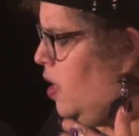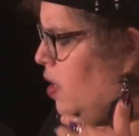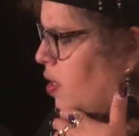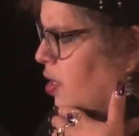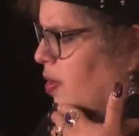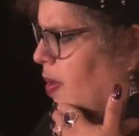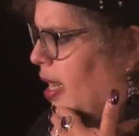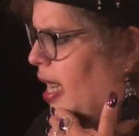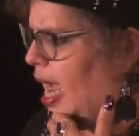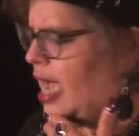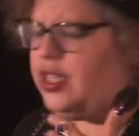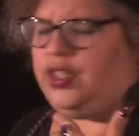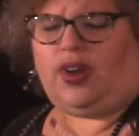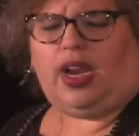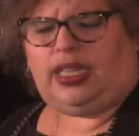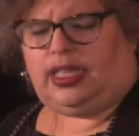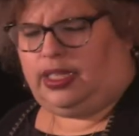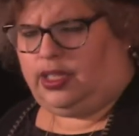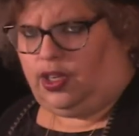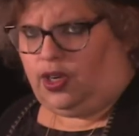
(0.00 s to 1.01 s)
So I'd asked her,
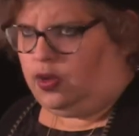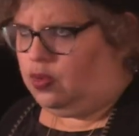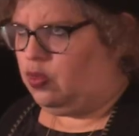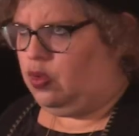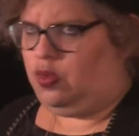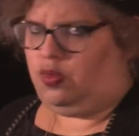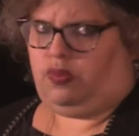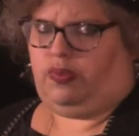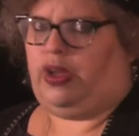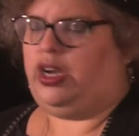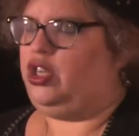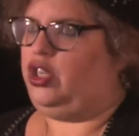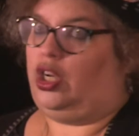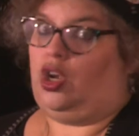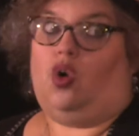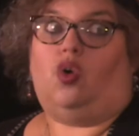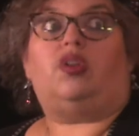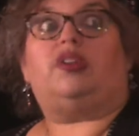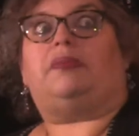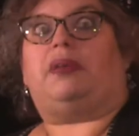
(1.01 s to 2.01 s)
I says, you know, well, what is she
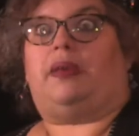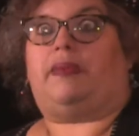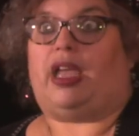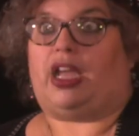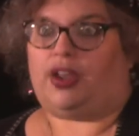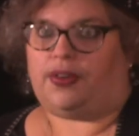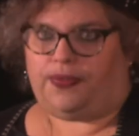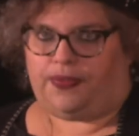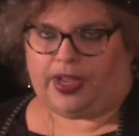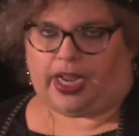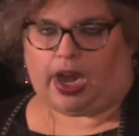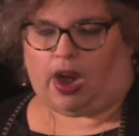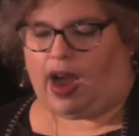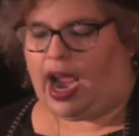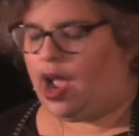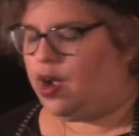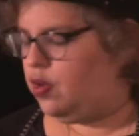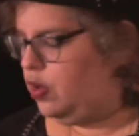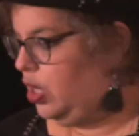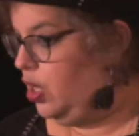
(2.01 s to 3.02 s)
holding? Maybe I could figure
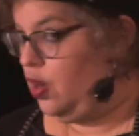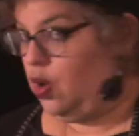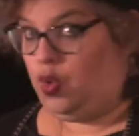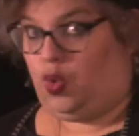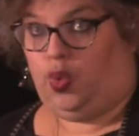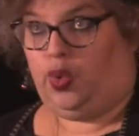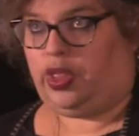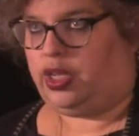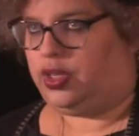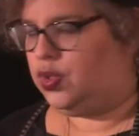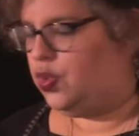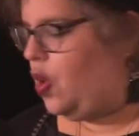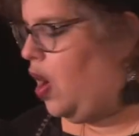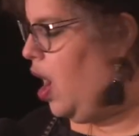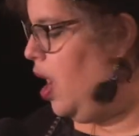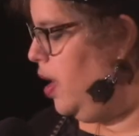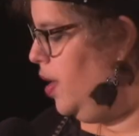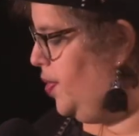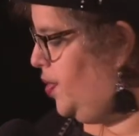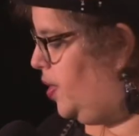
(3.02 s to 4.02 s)
out, you know, who this
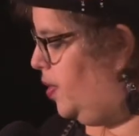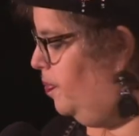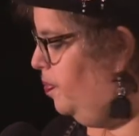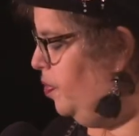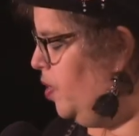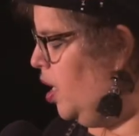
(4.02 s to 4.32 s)
was.